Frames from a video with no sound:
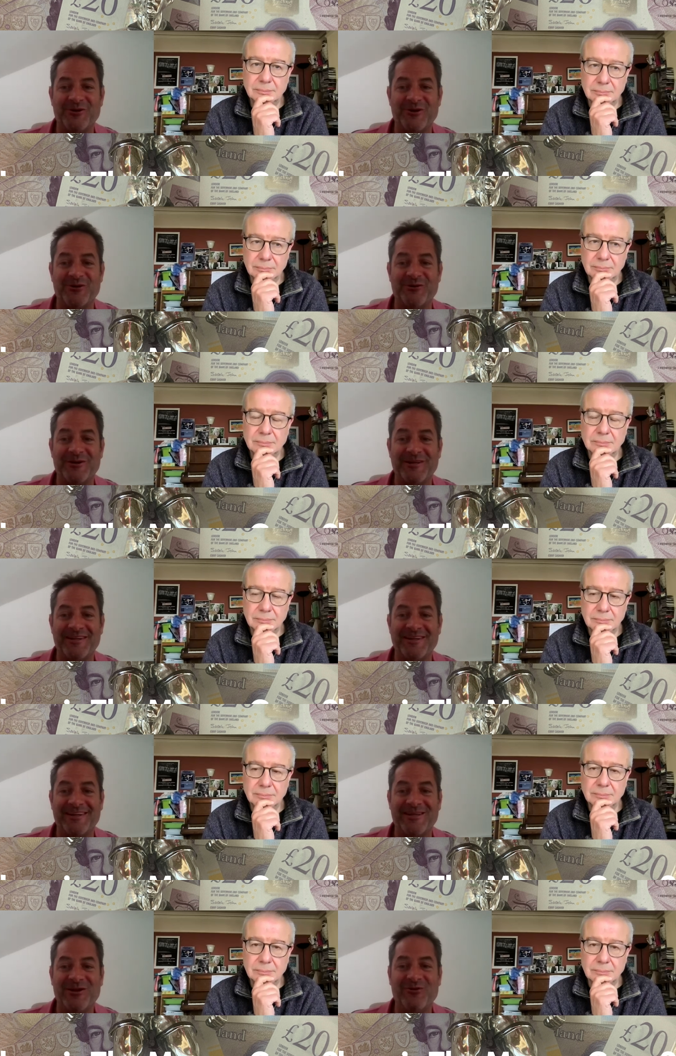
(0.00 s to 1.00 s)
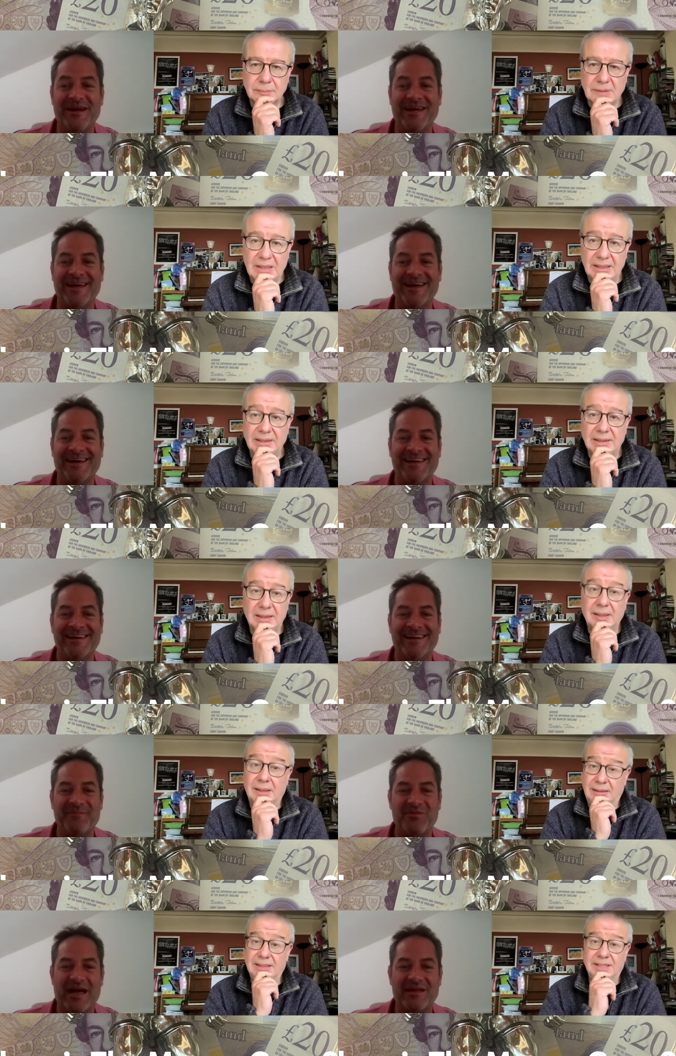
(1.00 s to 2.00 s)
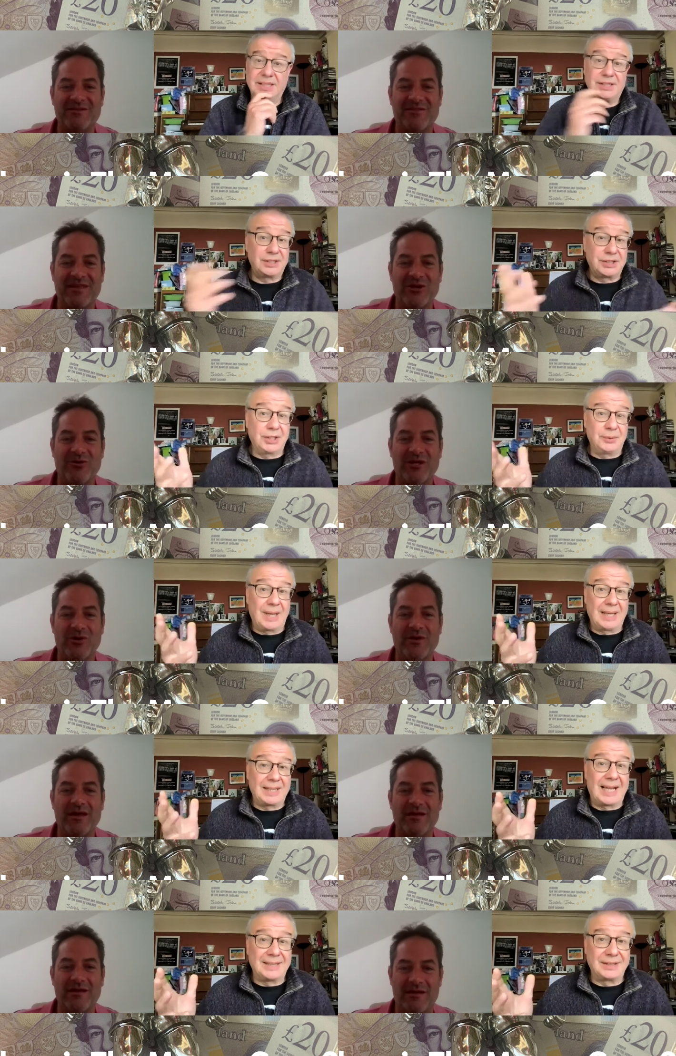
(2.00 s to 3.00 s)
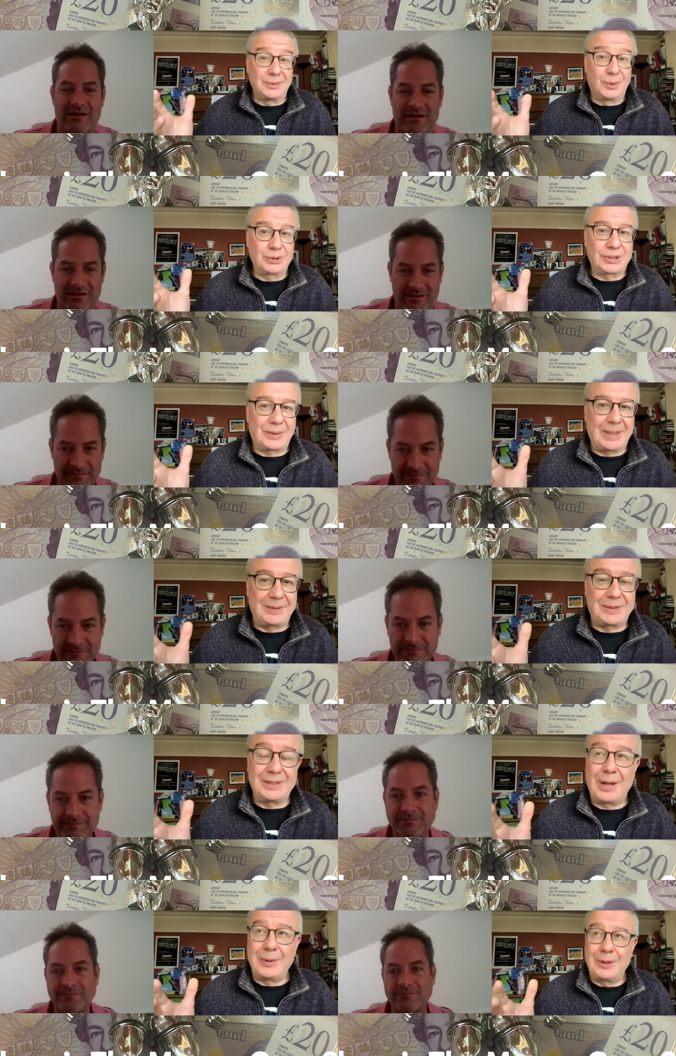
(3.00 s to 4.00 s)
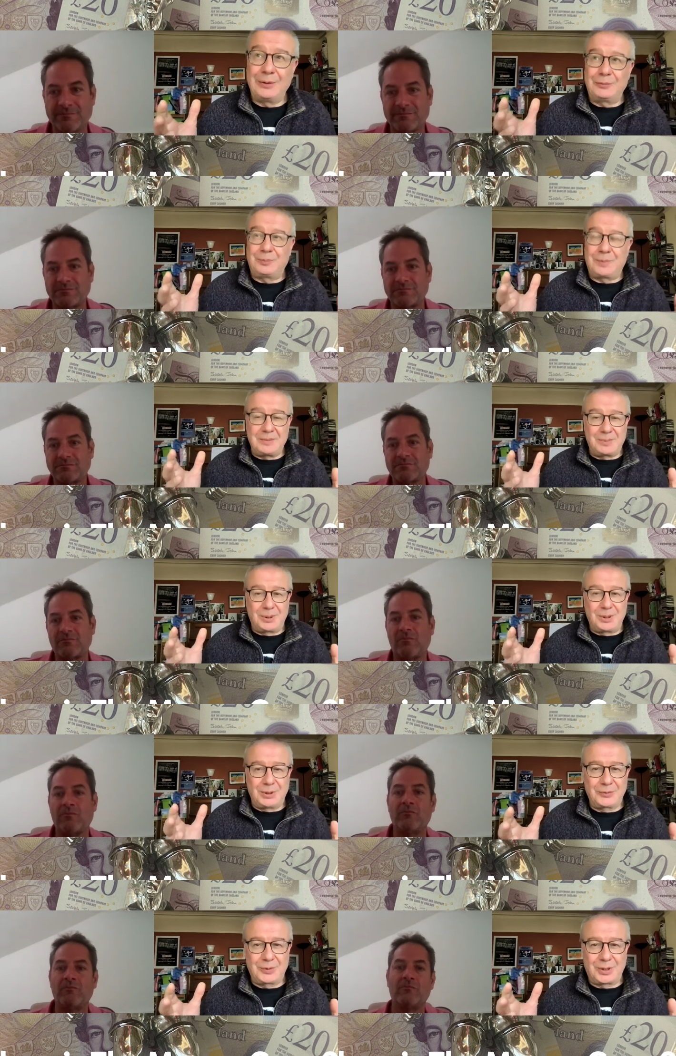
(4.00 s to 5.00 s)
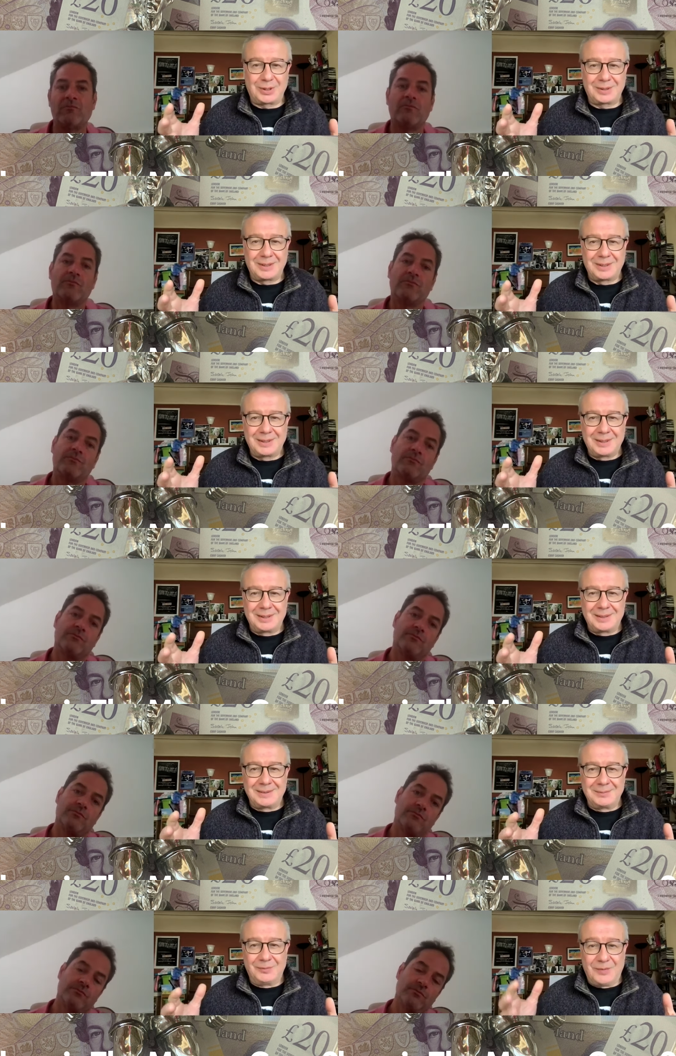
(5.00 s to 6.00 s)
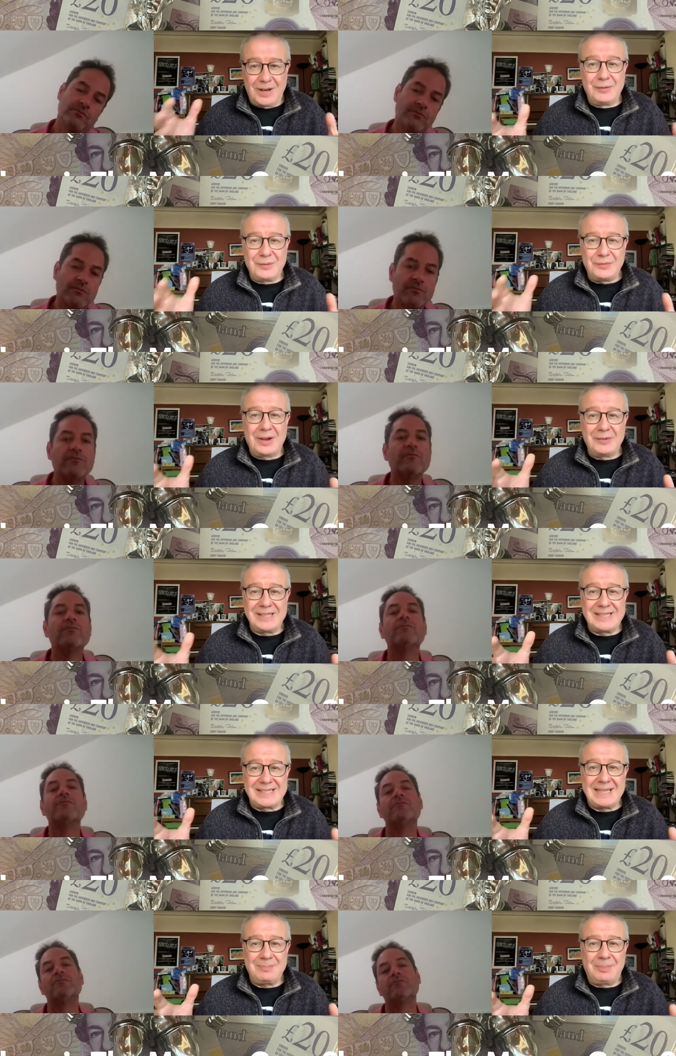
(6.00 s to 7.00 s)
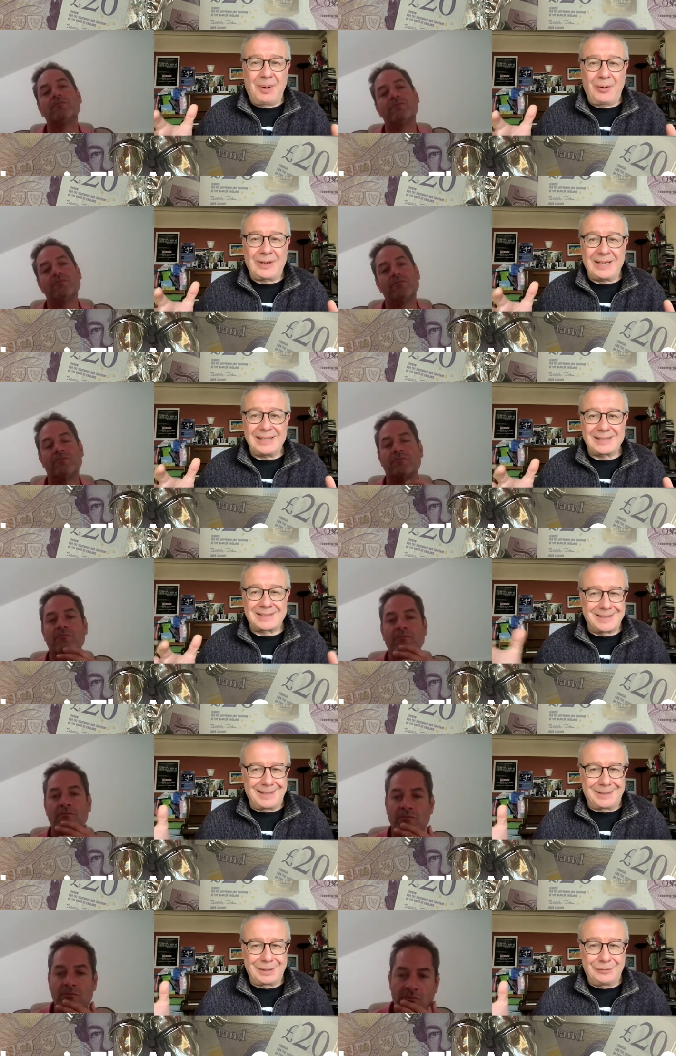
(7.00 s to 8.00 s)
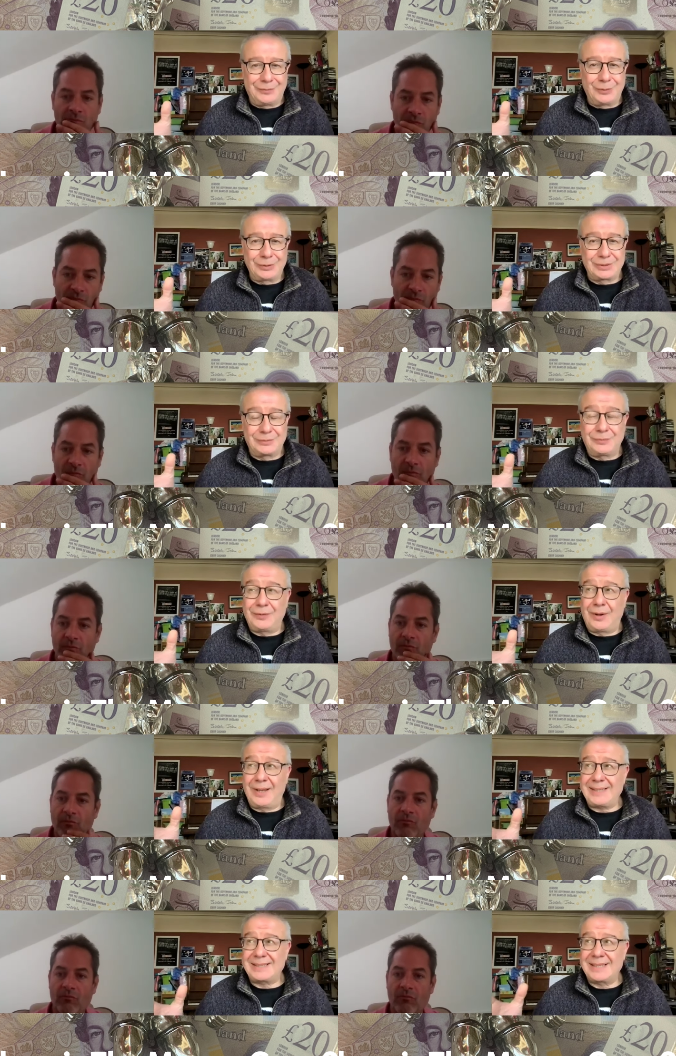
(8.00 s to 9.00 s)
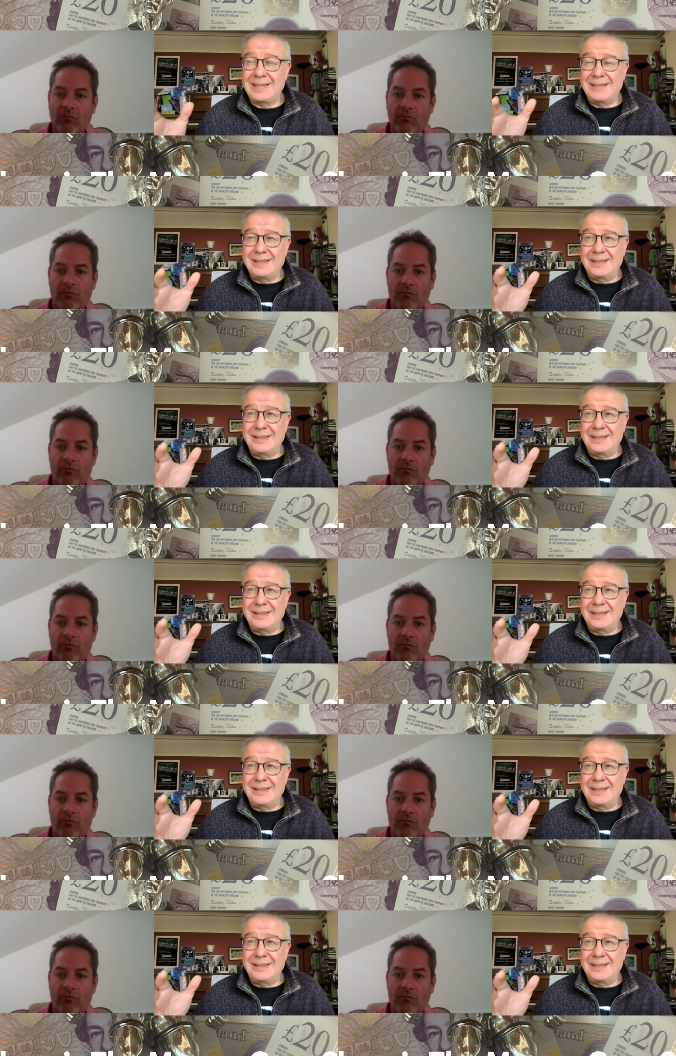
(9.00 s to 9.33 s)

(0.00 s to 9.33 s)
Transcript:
Speaker 1: don't you?
Speaker 2: You hear... Indeed, that, you do. You, and, and you also hear the note of people who've got very, very deep pockets and can afford to fight